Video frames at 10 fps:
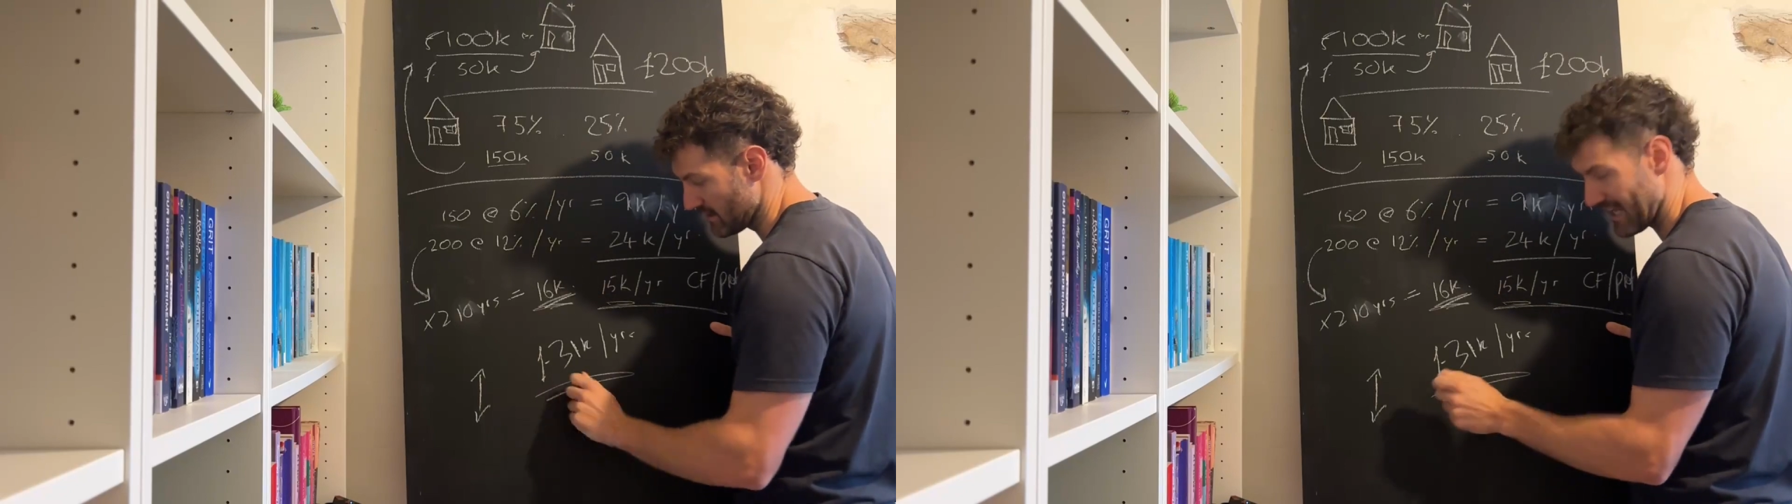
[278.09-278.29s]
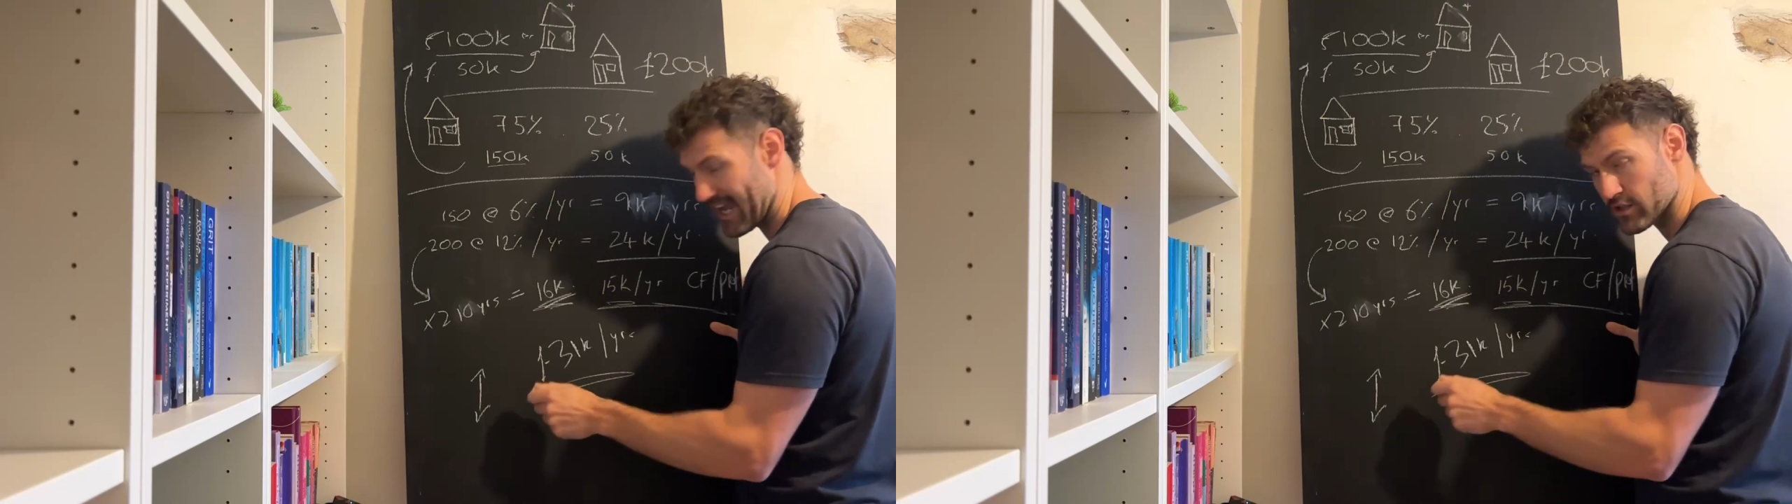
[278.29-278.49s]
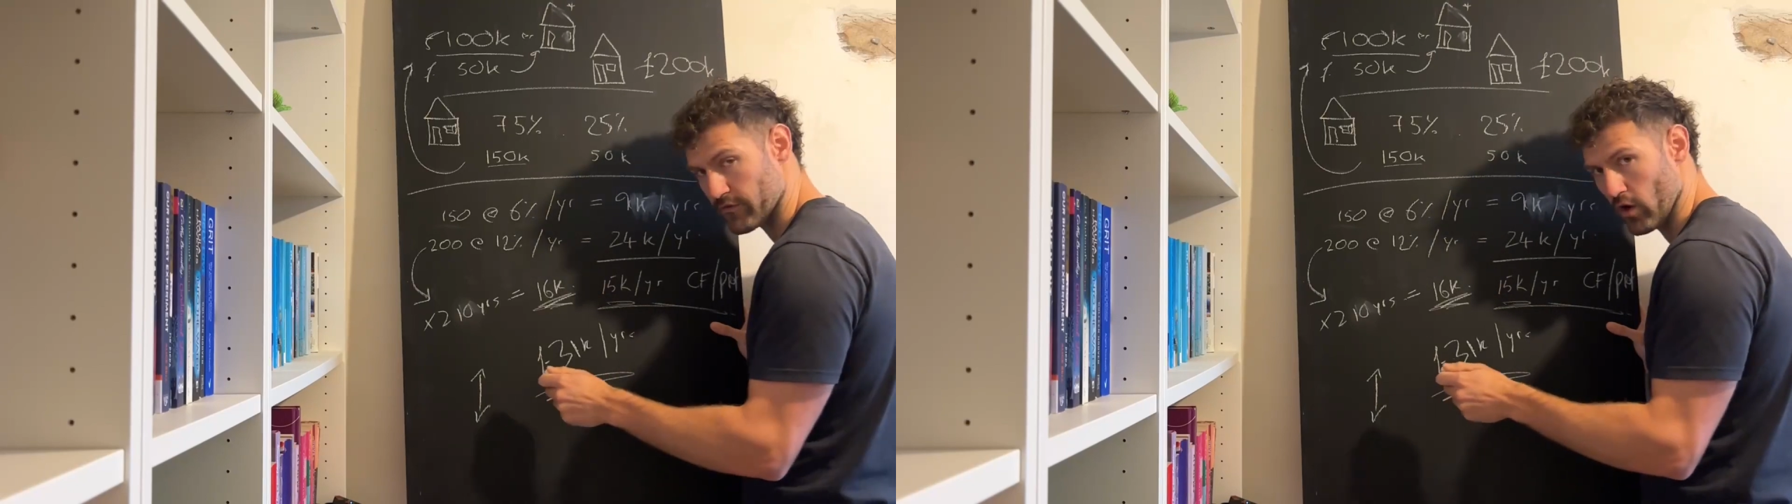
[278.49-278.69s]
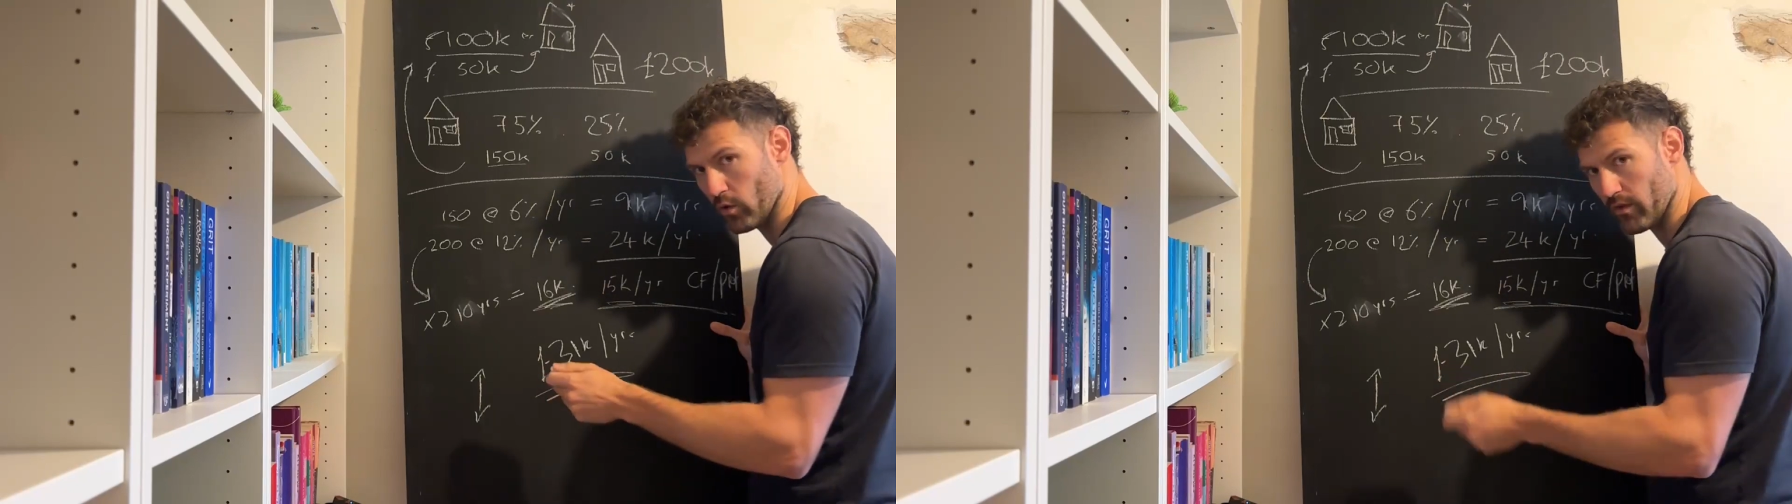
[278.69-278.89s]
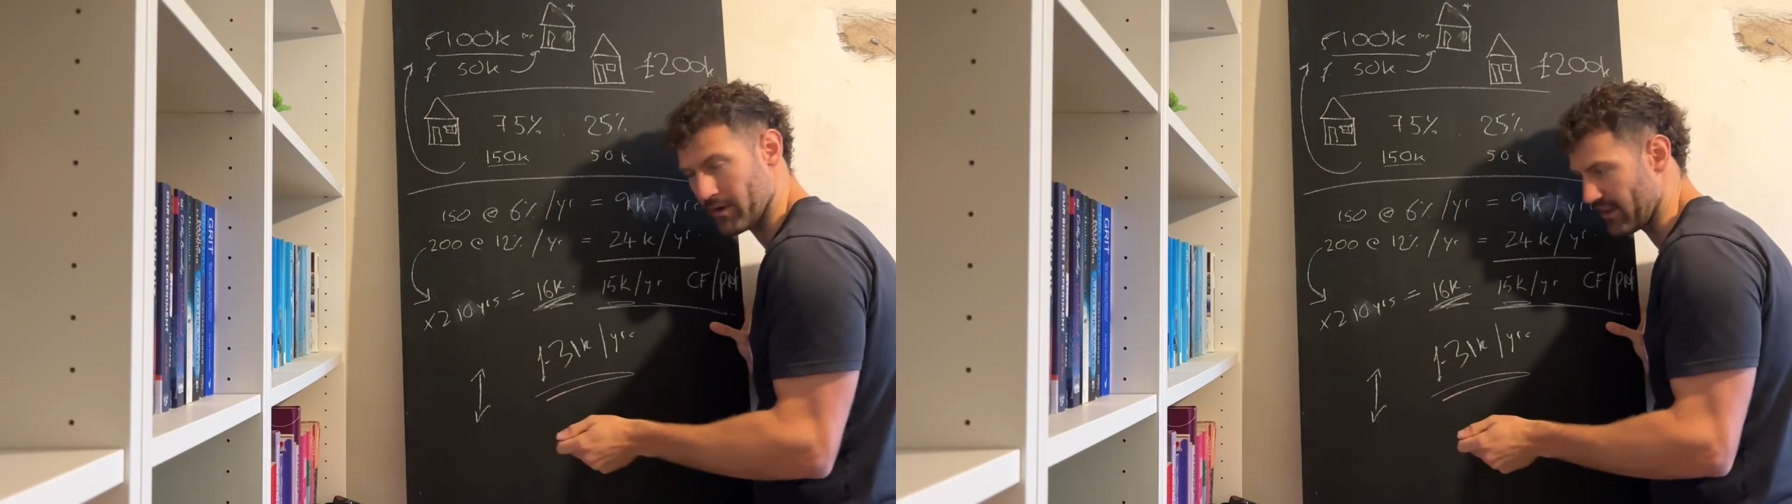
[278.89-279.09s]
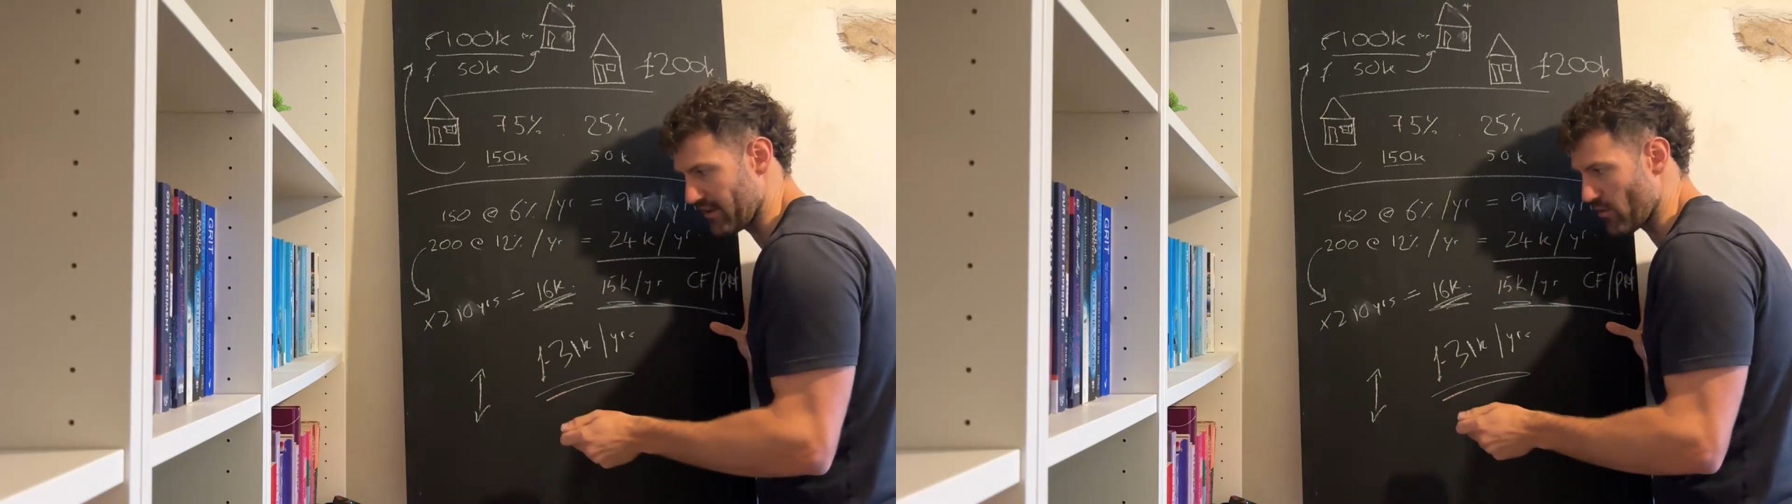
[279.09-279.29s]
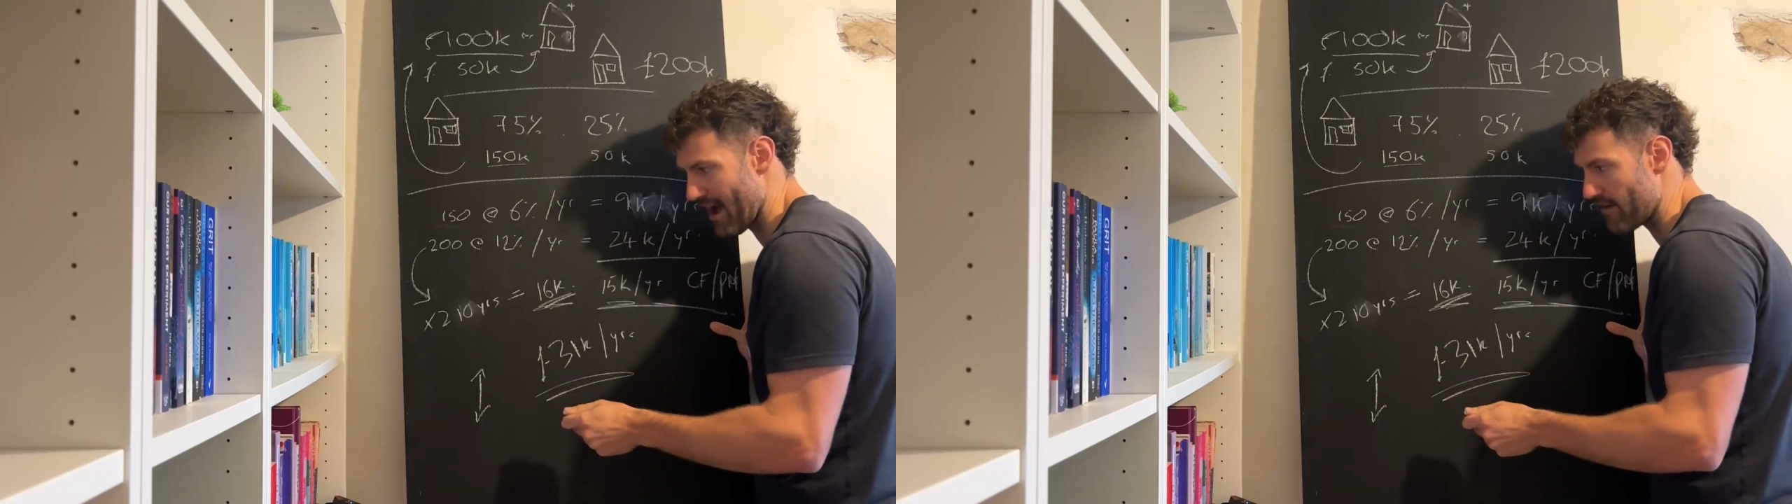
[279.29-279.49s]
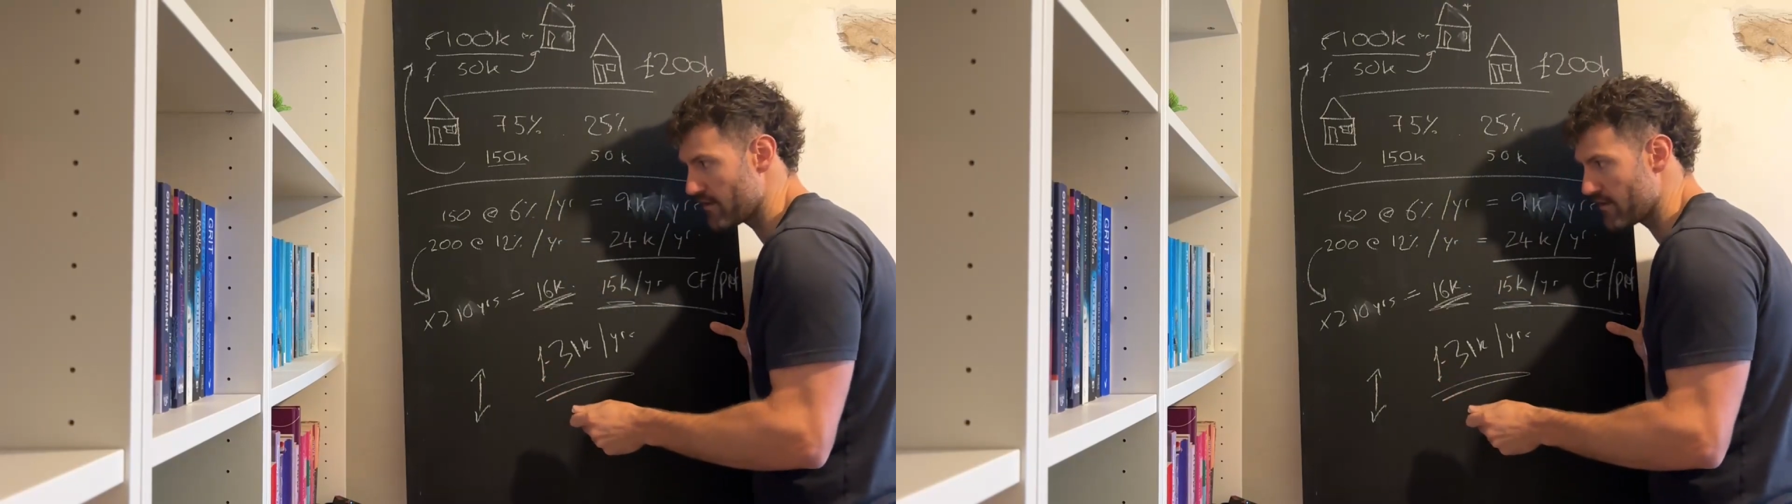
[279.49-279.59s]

the cash flow and the money that you have.